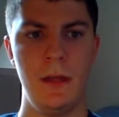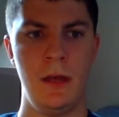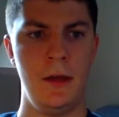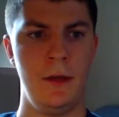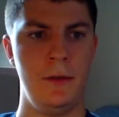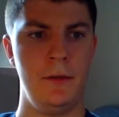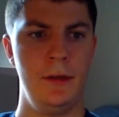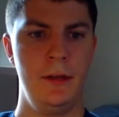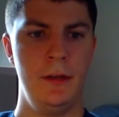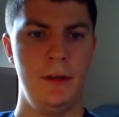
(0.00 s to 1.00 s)

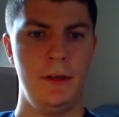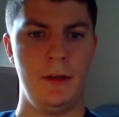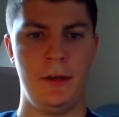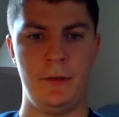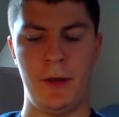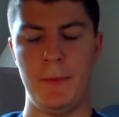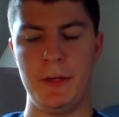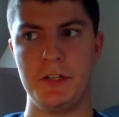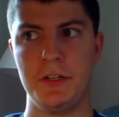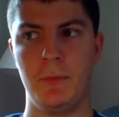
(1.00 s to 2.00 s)
And I
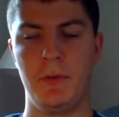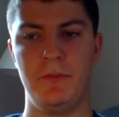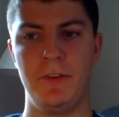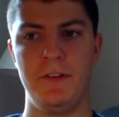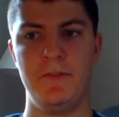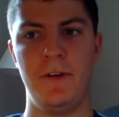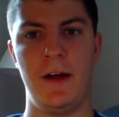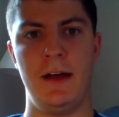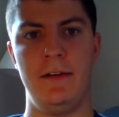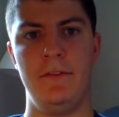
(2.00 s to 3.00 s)
mentioned number
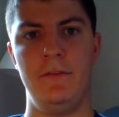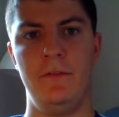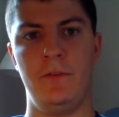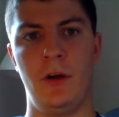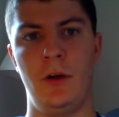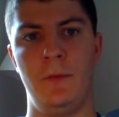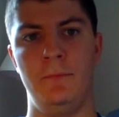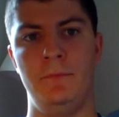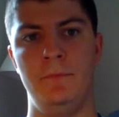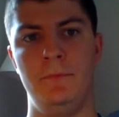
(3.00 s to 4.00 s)
55
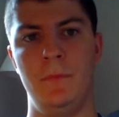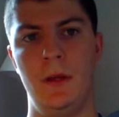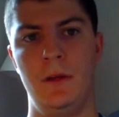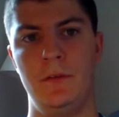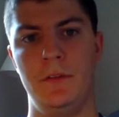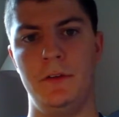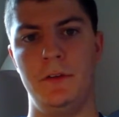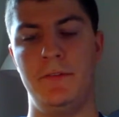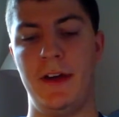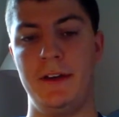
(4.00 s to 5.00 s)
from the
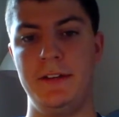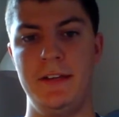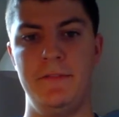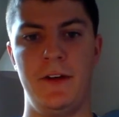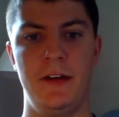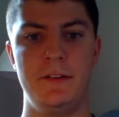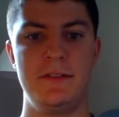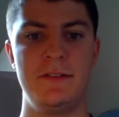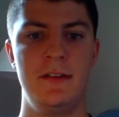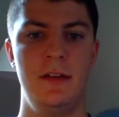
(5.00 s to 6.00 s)
Nevada
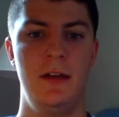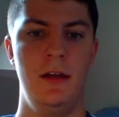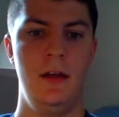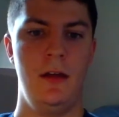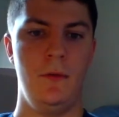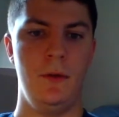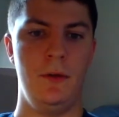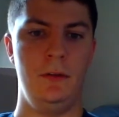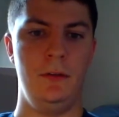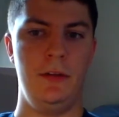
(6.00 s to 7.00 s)
defense.
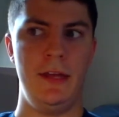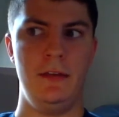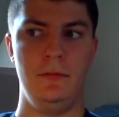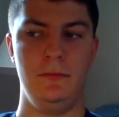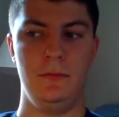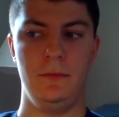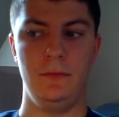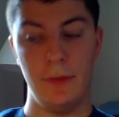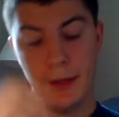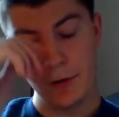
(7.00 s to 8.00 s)
Well, late
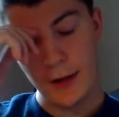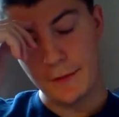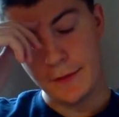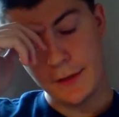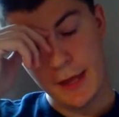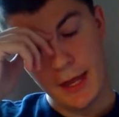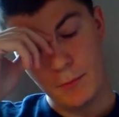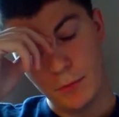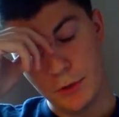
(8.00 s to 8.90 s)
later on in the game,